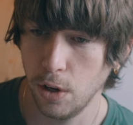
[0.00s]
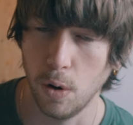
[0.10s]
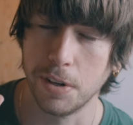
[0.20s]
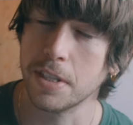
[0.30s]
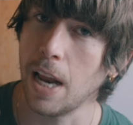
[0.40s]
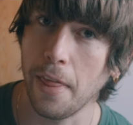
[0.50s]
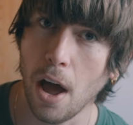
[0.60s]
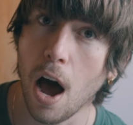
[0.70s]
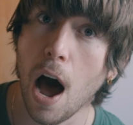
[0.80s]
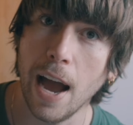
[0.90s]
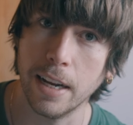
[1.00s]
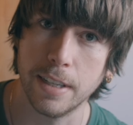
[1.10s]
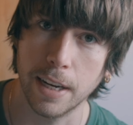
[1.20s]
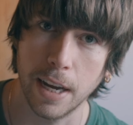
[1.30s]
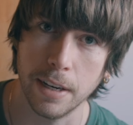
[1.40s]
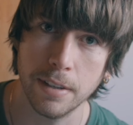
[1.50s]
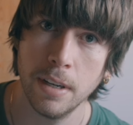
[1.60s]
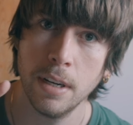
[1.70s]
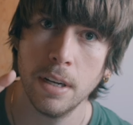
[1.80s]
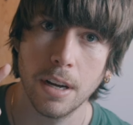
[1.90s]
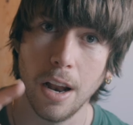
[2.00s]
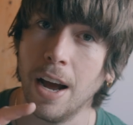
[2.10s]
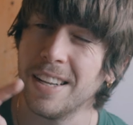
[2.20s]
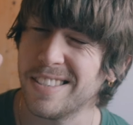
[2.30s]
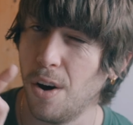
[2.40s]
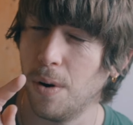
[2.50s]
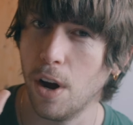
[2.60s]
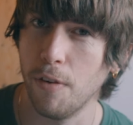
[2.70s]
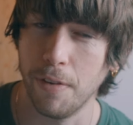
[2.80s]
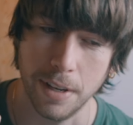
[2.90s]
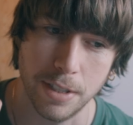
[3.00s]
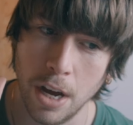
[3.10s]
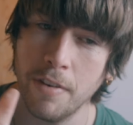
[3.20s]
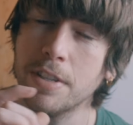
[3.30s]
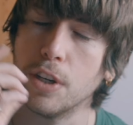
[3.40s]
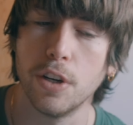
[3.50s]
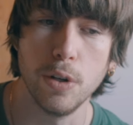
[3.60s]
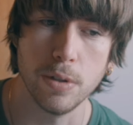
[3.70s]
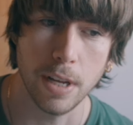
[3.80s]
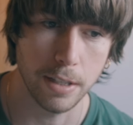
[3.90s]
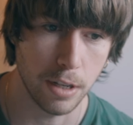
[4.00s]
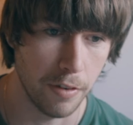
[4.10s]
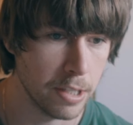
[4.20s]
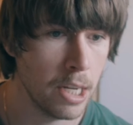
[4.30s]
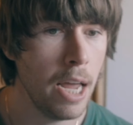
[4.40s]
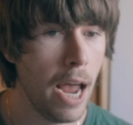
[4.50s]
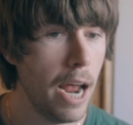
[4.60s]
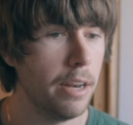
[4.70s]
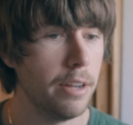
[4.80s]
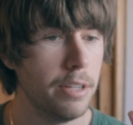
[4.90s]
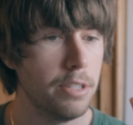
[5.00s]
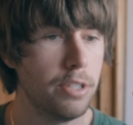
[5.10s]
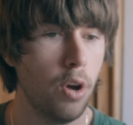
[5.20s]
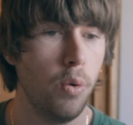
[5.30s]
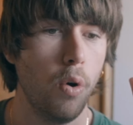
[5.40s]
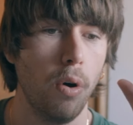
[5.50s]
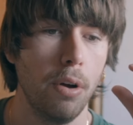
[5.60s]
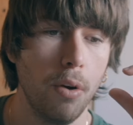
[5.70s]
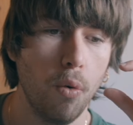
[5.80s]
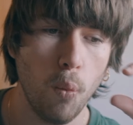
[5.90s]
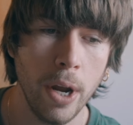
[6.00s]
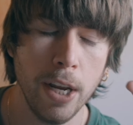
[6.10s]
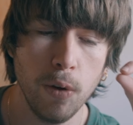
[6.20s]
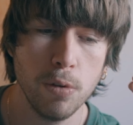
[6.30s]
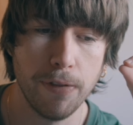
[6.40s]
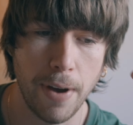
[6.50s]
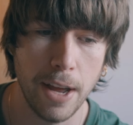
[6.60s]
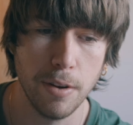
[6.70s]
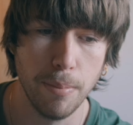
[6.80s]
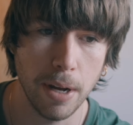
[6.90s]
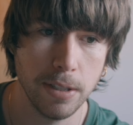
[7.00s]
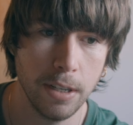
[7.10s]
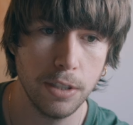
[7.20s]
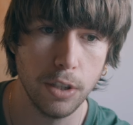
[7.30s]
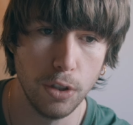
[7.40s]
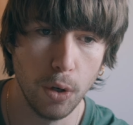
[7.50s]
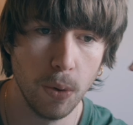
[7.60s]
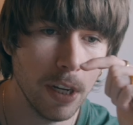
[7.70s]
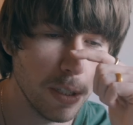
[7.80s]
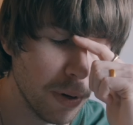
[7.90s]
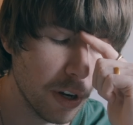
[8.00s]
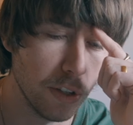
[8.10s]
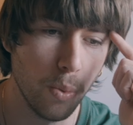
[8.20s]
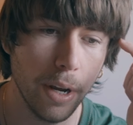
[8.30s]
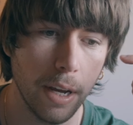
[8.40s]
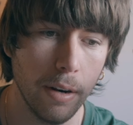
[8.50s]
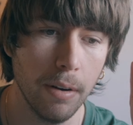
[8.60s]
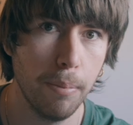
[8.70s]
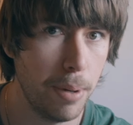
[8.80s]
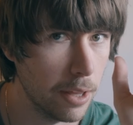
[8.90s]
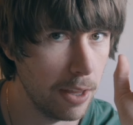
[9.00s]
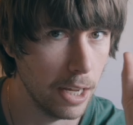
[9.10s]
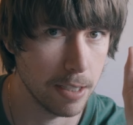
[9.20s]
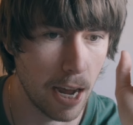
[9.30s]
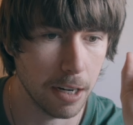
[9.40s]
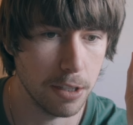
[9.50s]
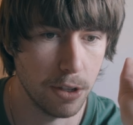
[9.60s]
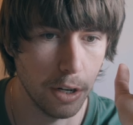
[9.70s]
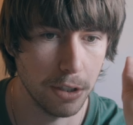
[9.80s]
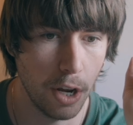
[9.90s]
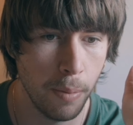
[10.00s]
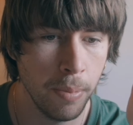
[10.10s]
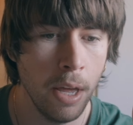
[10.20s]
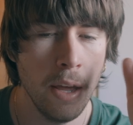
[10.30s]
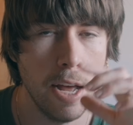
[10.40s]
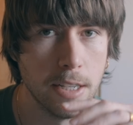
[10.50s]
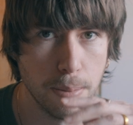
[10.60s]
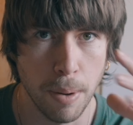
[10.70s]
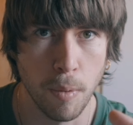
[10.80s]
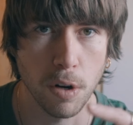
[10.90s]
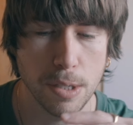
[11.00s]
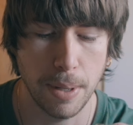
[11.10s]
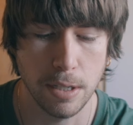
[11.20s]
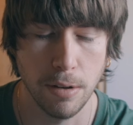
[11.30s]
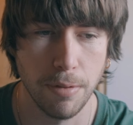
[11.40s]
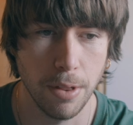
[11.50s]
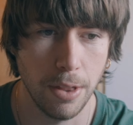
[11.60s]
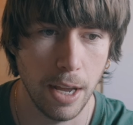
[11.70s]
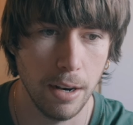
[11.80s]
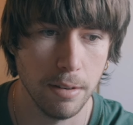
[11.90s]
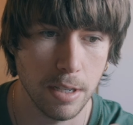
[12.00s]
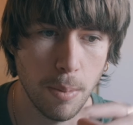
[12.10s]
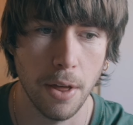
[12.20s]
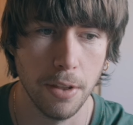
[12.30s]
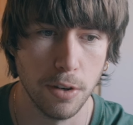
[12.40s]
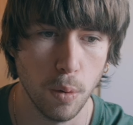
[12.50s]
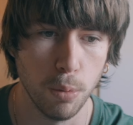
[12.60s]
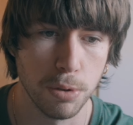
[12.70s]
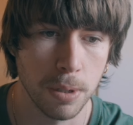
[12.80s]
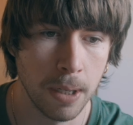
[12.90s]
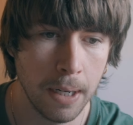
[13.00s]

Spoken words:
just like the higher ticket clients only offer this service, and you could use that service. And so we use Phantom Buster to do this because we can pick the exact search term. It's a bit more expensive than some other tools.